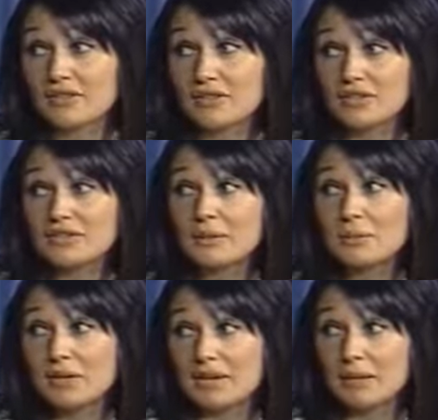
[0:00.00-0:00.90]
So there's a
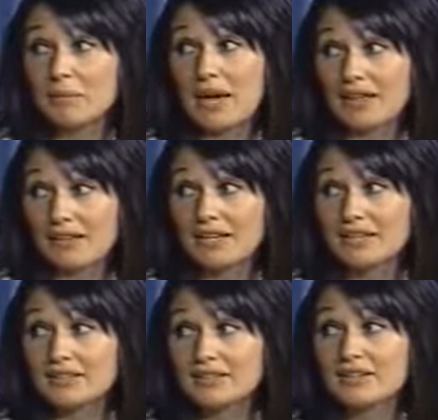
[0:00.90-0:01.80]
big
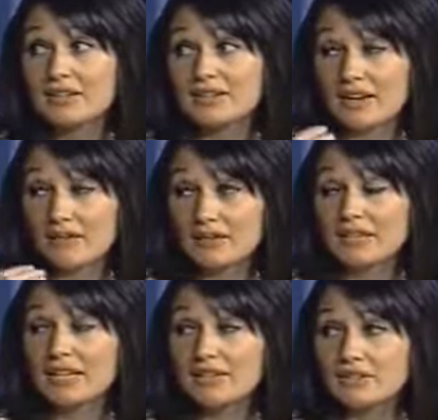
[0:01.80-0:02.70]
imbalance. They're yeah.
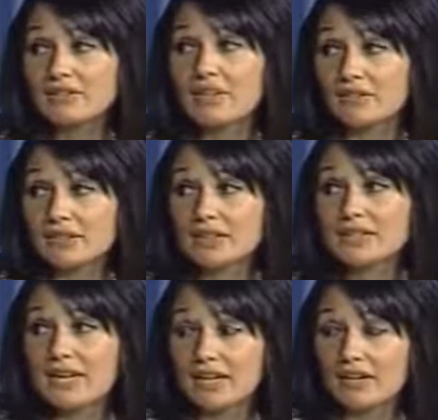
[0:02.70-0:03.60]
kids are definitely
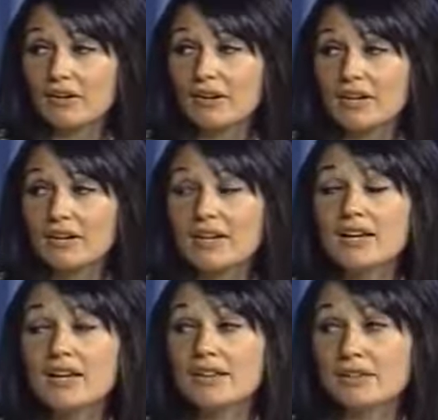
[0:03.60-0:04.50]
taking on
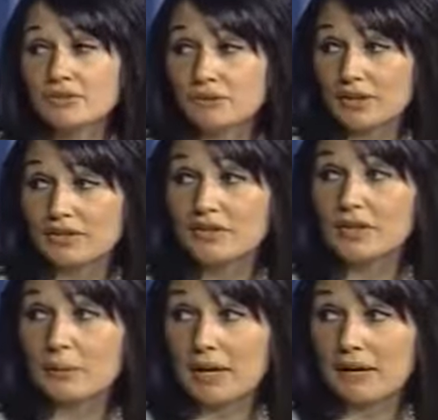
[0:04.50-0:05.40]
the stress of
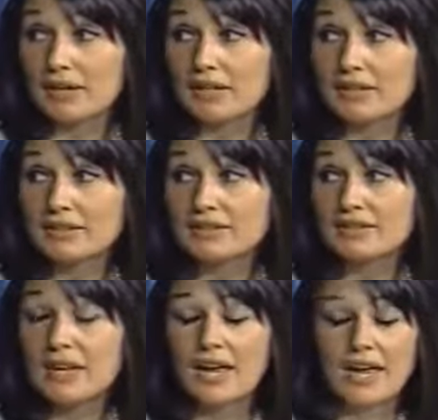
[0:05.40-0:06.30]
their parents.
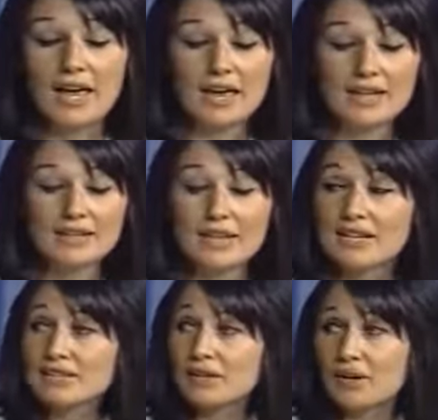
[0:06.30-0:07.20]
And
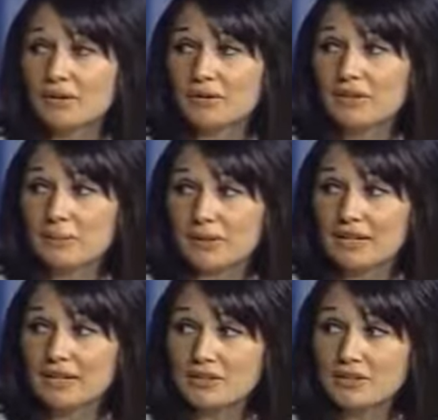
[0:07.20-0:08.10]
that's a, a really
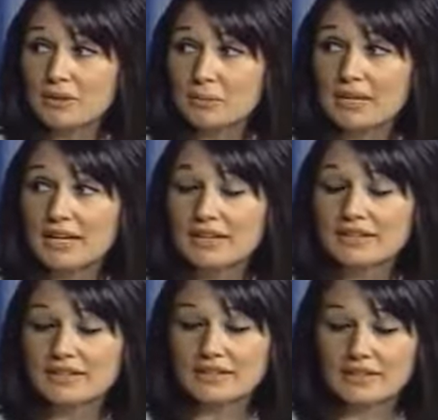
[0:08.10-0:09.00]
big issue
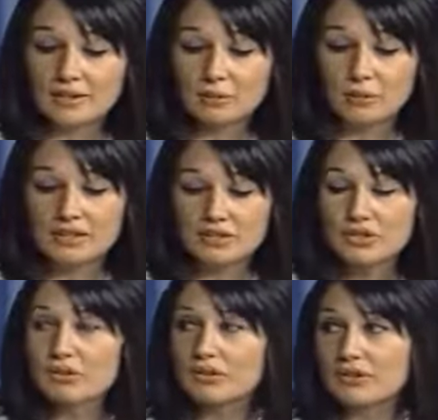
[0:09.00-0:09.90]
because when
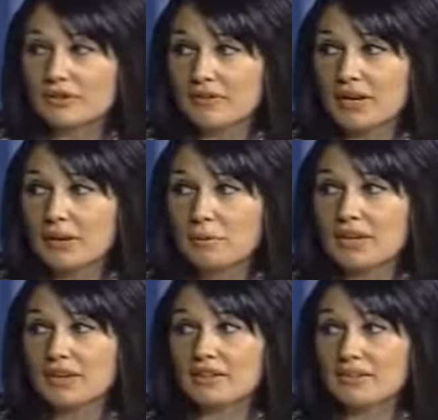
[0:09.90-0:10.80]
children are
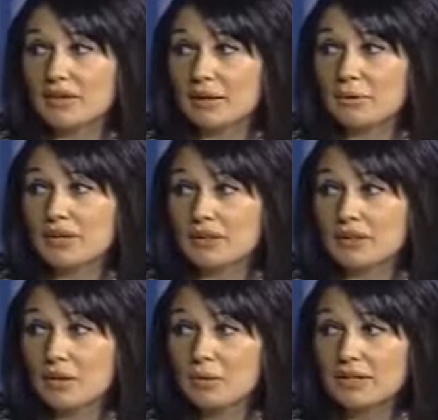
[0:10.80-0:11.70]
developing, they're developing their
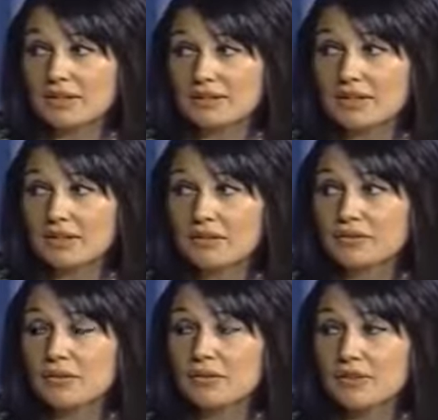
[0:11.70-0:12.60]
coping skills.
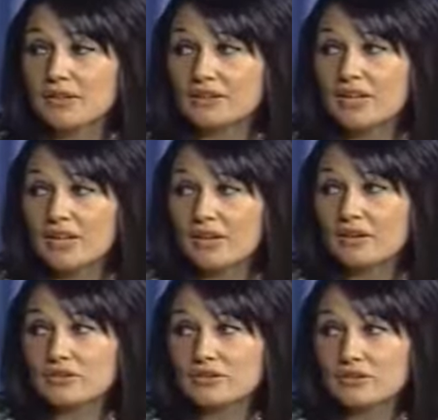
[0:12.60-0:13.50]
So if they're taking
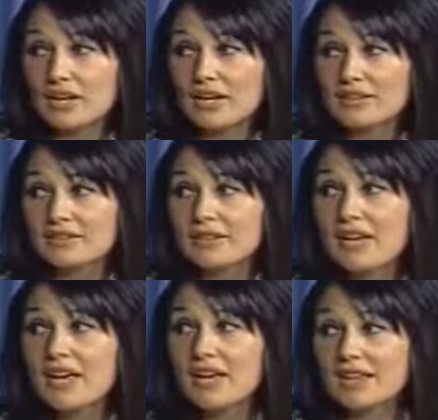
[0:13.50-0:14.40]
on stress,
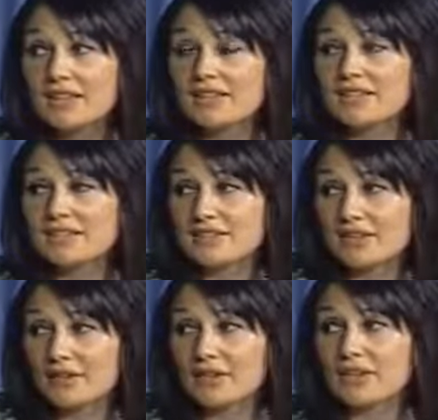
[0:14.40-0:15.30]
this is
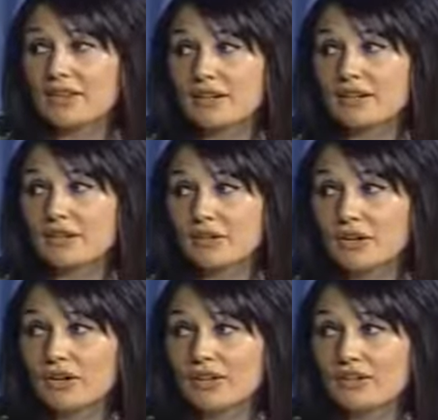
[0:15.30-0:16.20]
stuff that they're going to
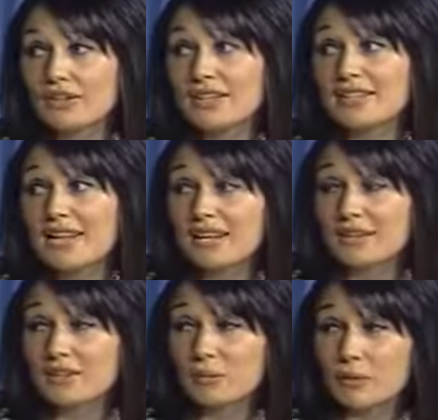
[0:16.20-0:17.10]
learn and take
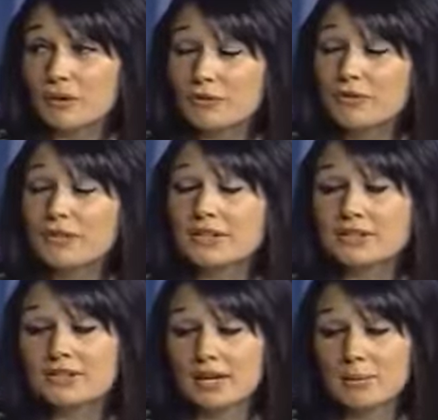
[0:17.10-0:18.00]
into the workforce
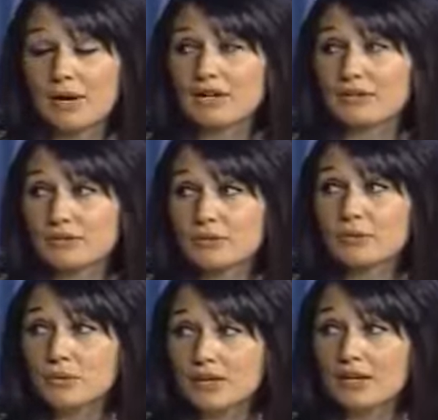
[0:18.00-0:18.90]
and take back to
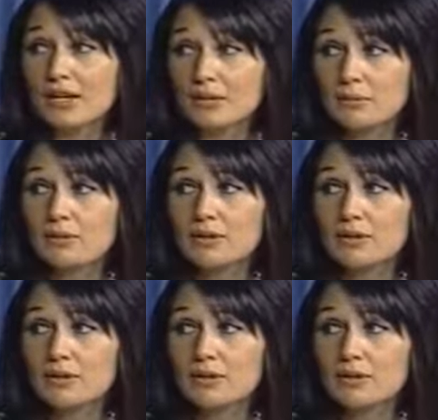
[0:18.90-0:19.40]
school with them.